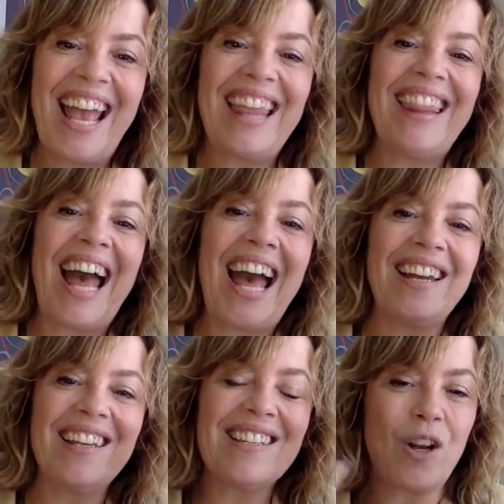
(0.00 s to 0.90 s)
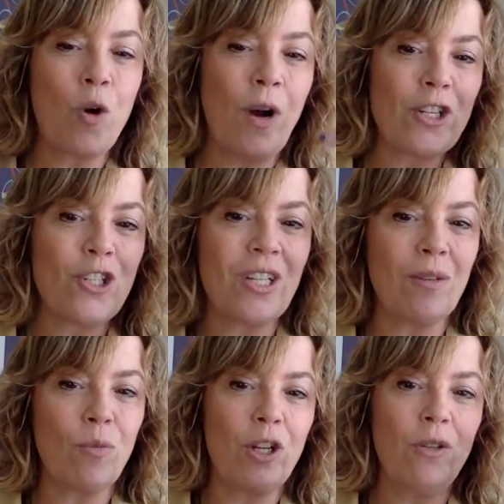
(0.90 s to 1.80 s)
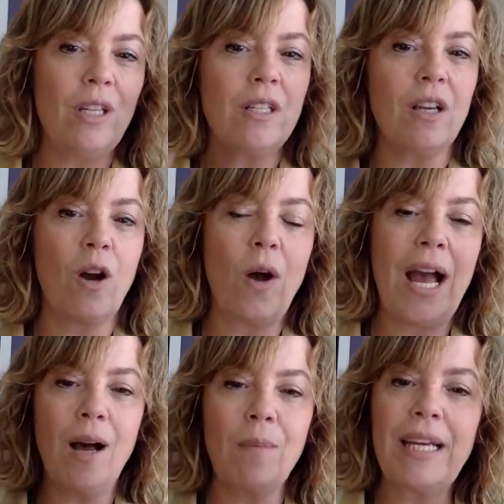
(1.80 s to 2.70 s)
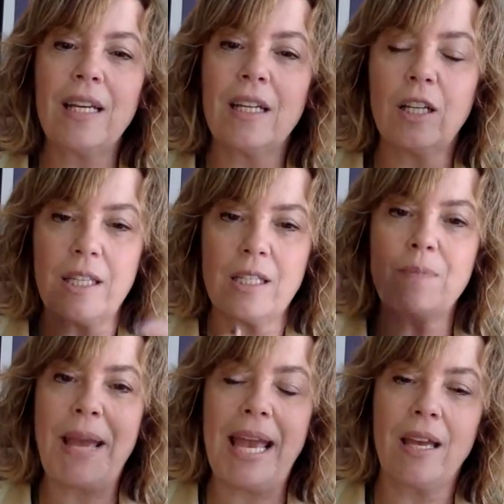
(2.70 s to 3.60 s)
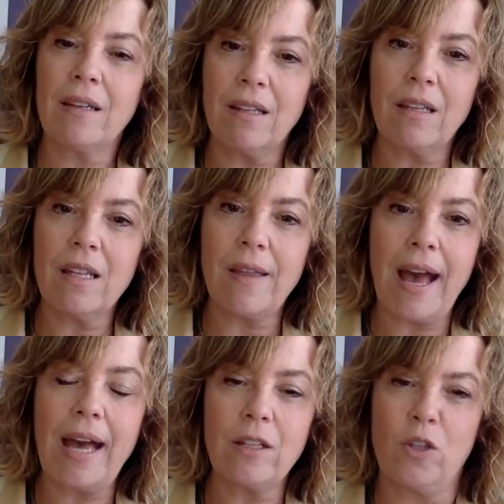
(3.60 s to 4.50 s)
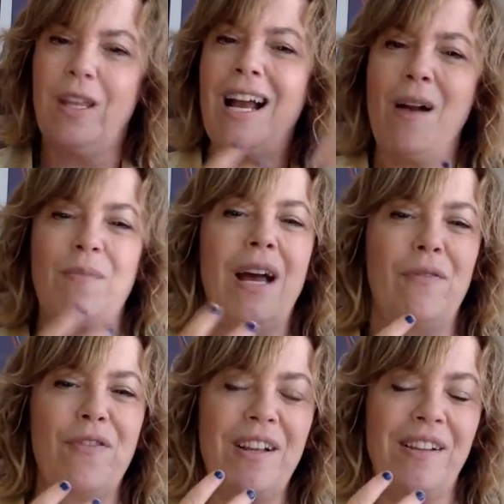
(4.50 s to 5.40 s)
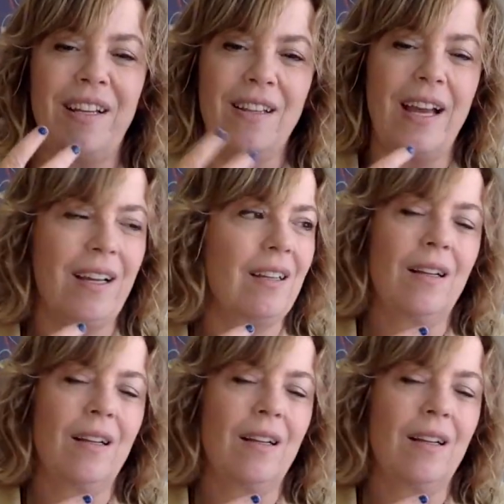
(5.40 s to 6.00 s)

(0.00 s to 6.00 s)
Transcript: And that is a question where you need to go, how am I going to expand that so that I'm not feeling like